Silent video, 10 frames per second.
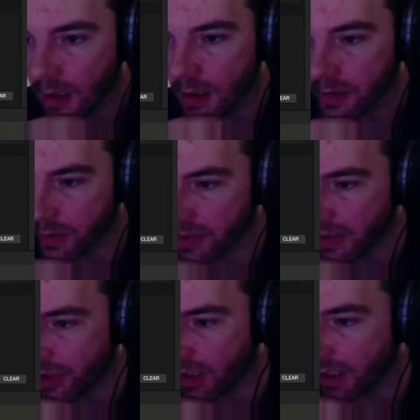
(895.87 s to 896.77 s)
So
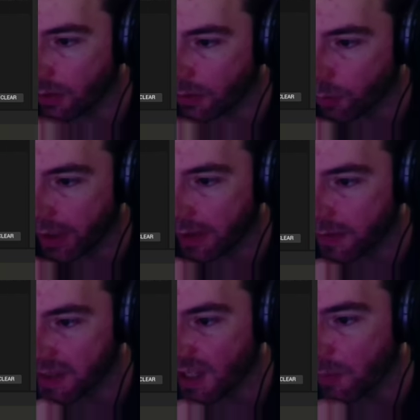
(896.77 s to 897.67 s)
essentially, we've
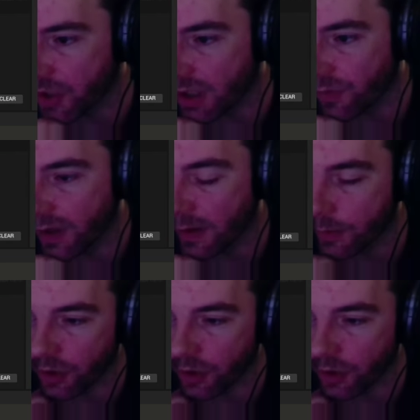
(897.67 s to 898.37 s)
established our reverb